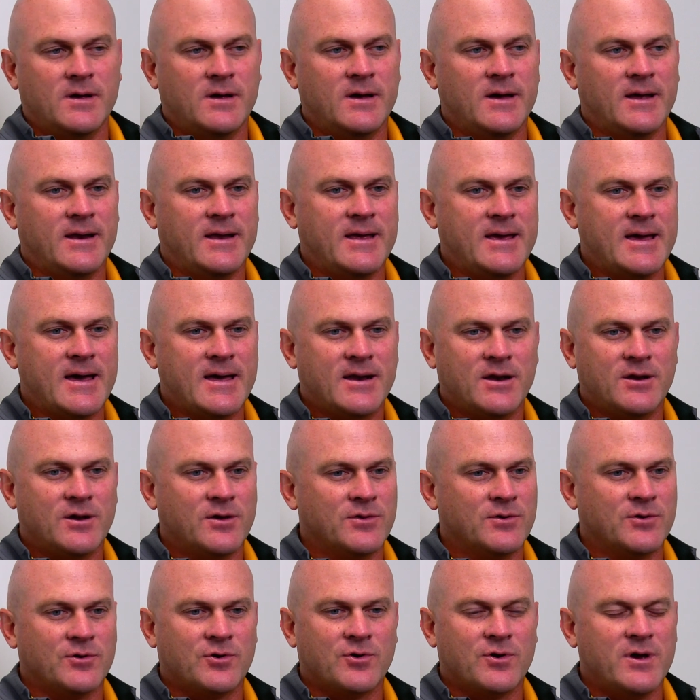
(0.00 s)
And he had
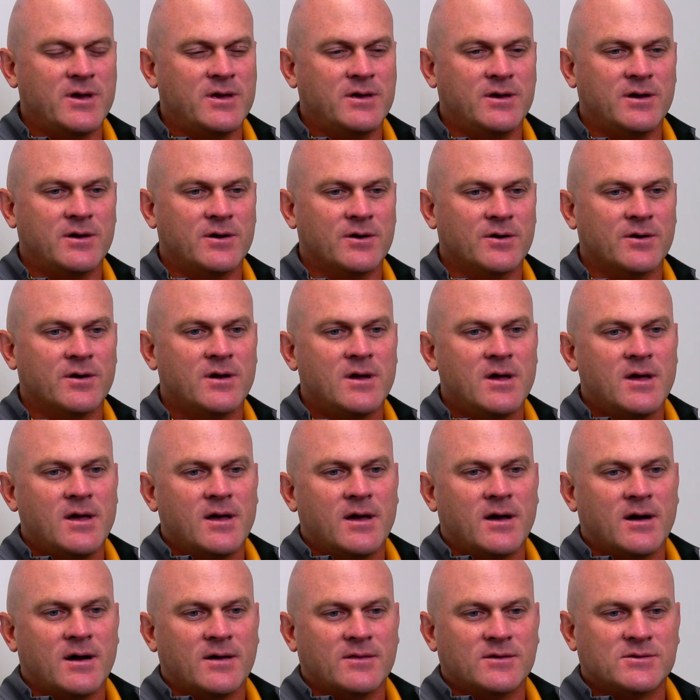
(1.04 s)
another great year.
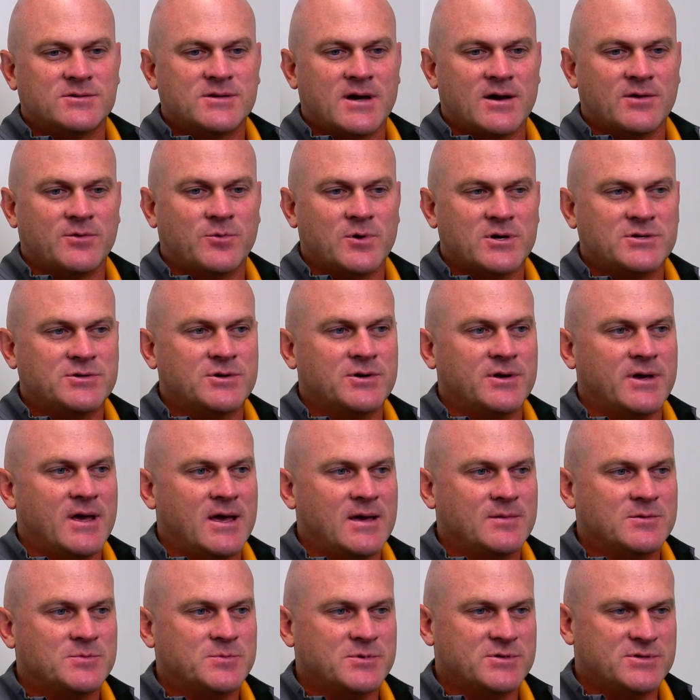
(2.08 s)
The Southwestern
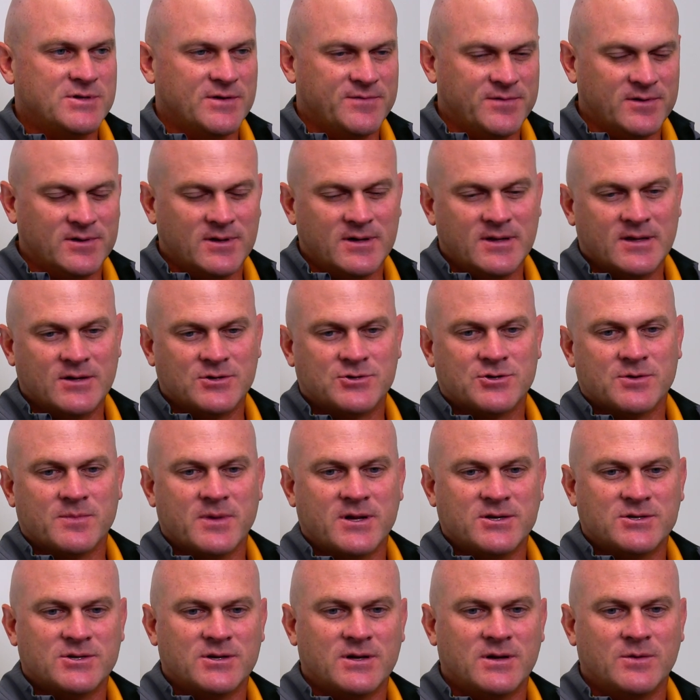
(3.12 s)
game specifically that you're
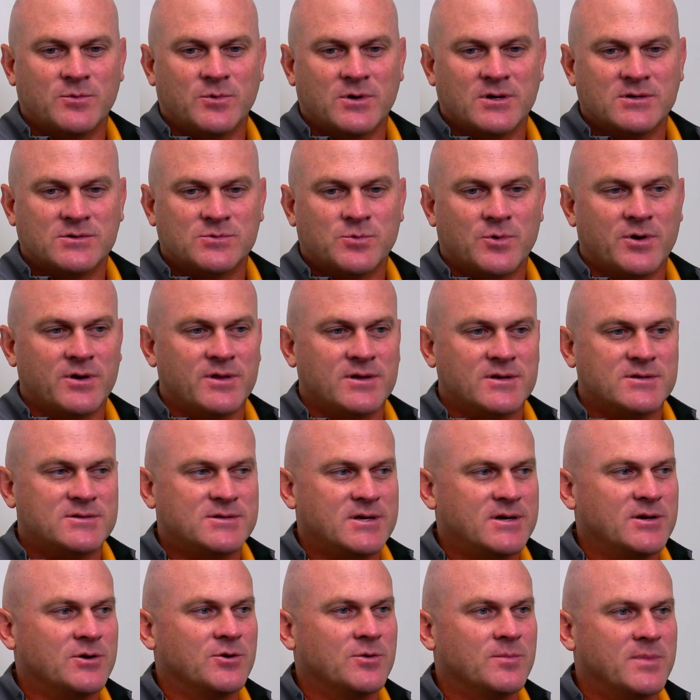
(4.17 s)
mentioning was one of the
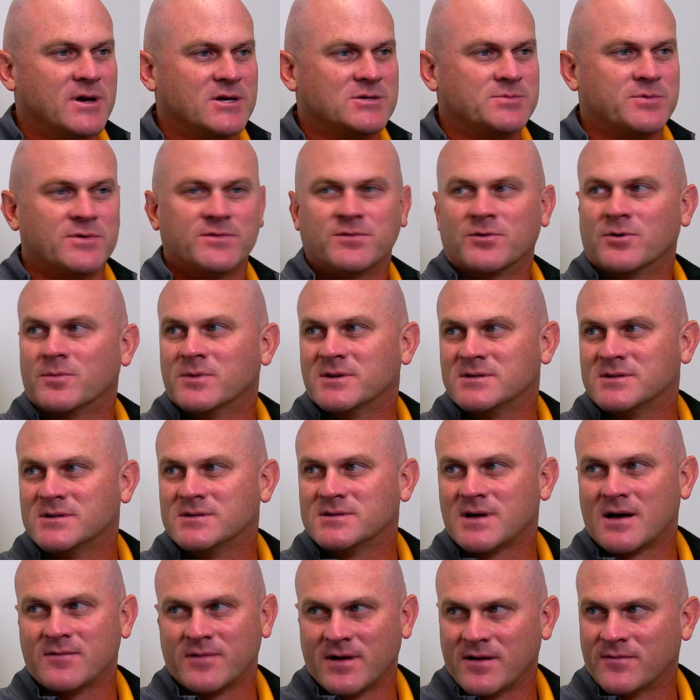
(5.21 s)
single best
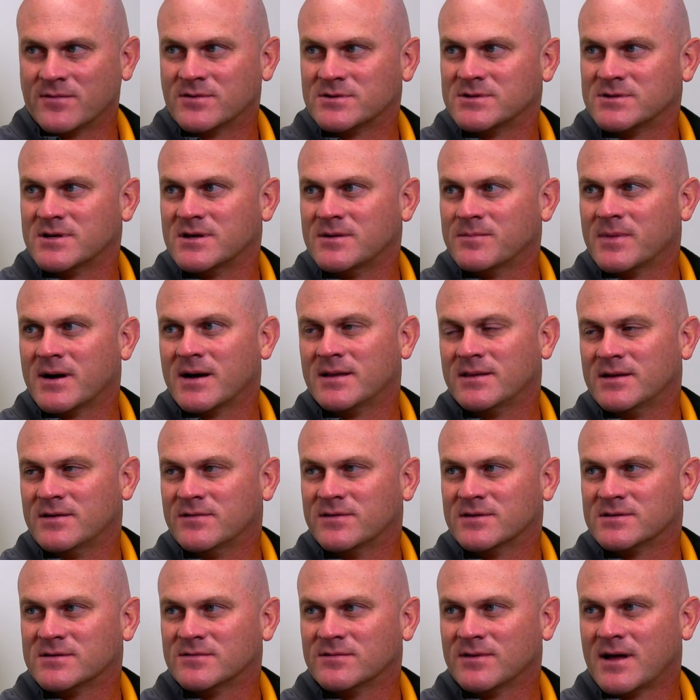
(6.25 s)
performances I've ever seen by a
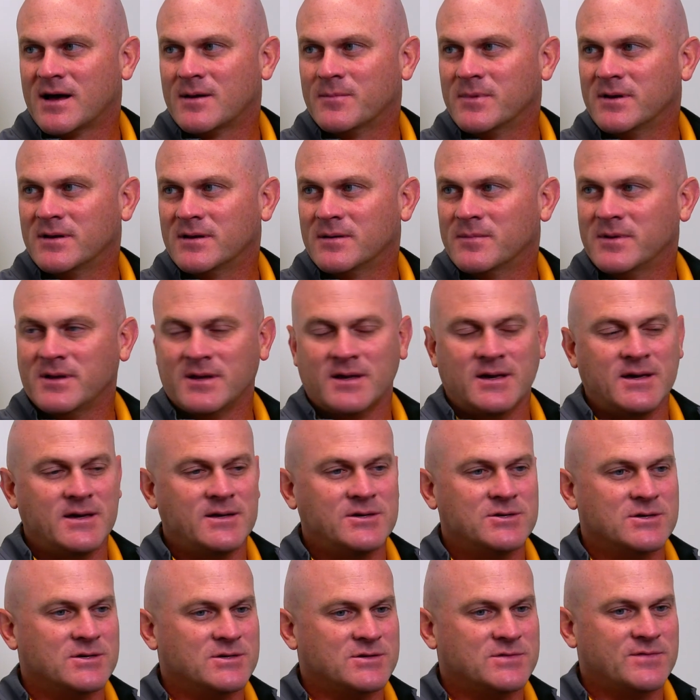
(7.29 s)
defensive lineman. I mean, he
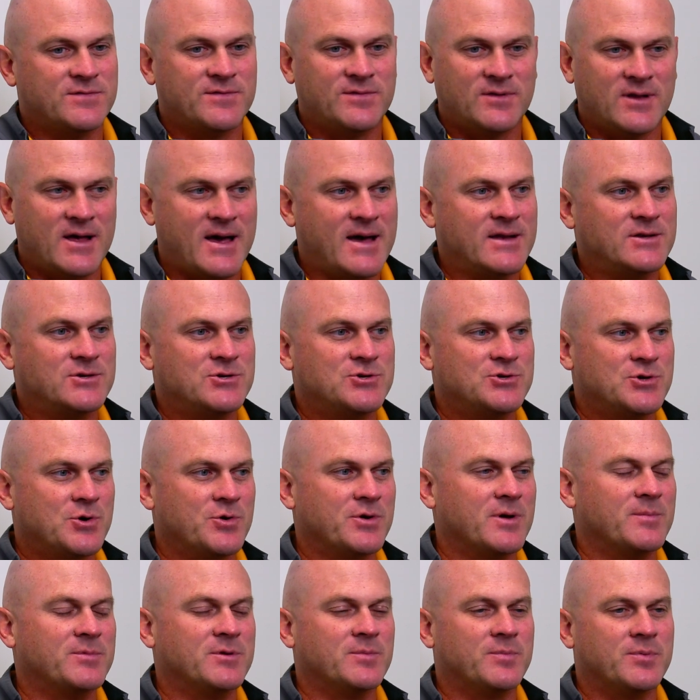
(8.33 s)
just flat showed
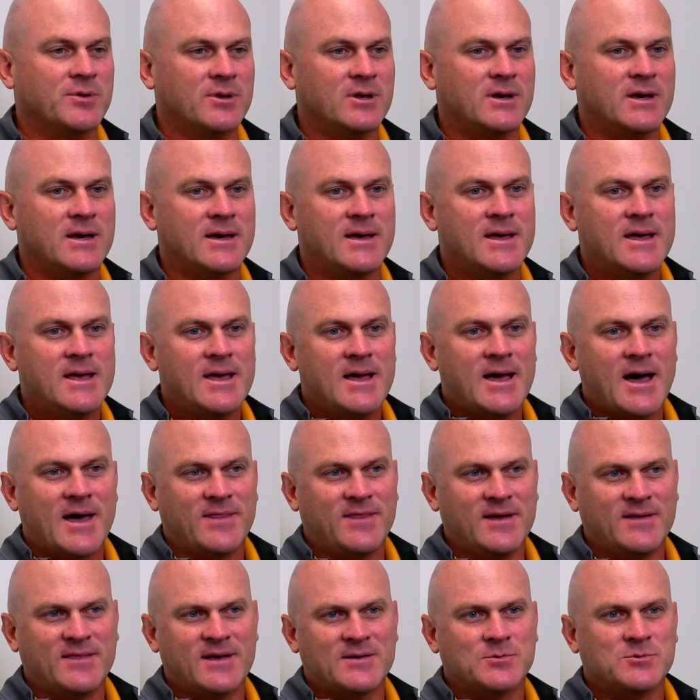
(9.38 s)
up to play. I
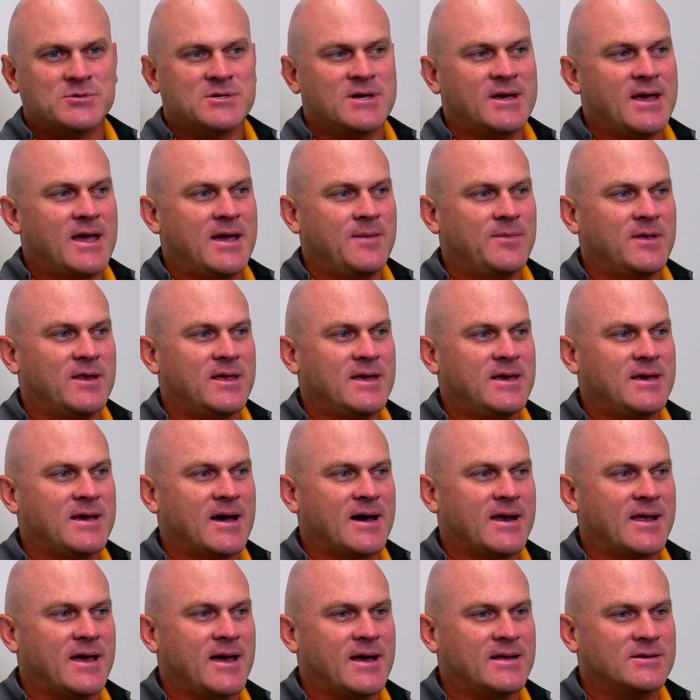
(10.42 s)
think that was a game that he
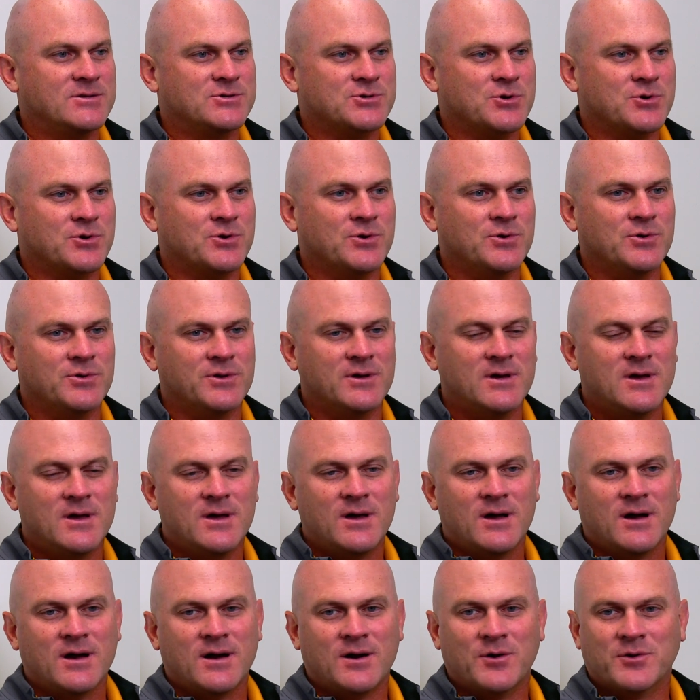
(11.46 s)
kind of had circled
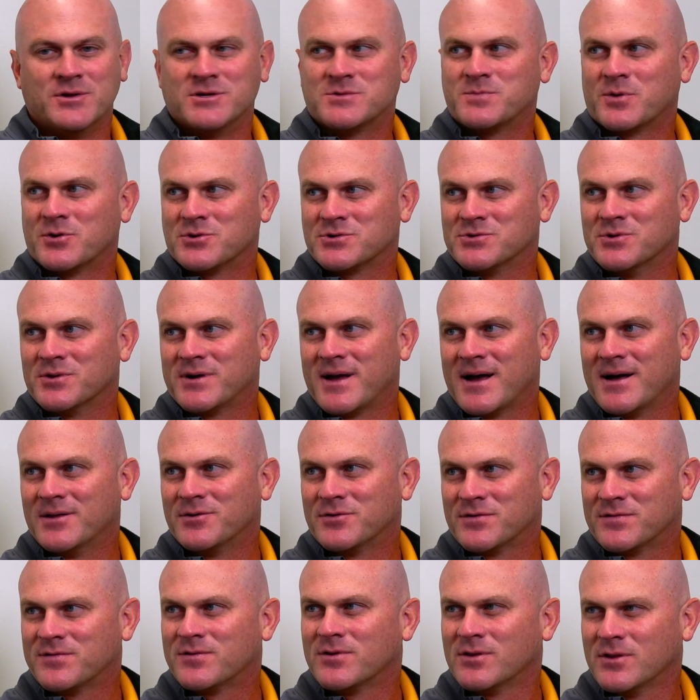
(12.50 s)
on his personal
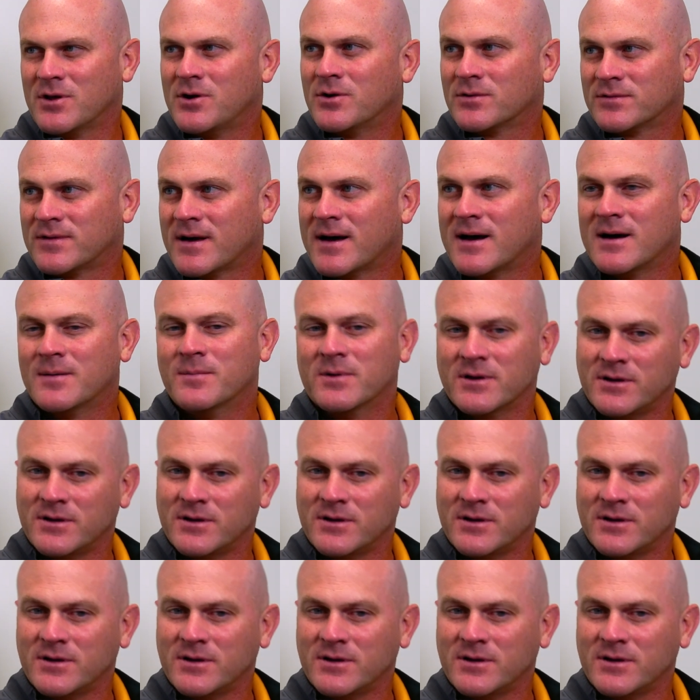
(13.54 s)
calendar for a long time.